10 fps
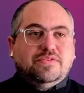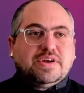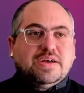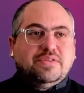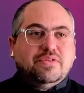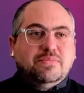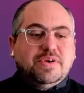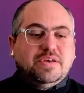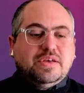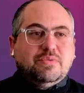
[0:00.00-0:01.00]
took out the
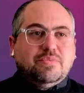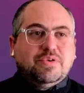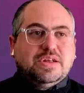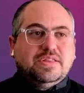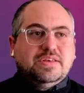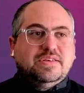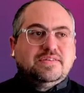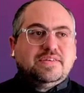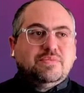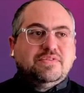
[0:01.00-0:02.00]
limit and we put in
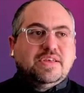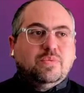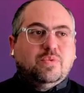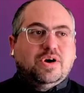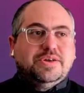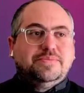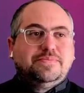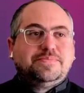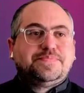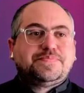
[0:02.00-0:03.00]
this and we say 1,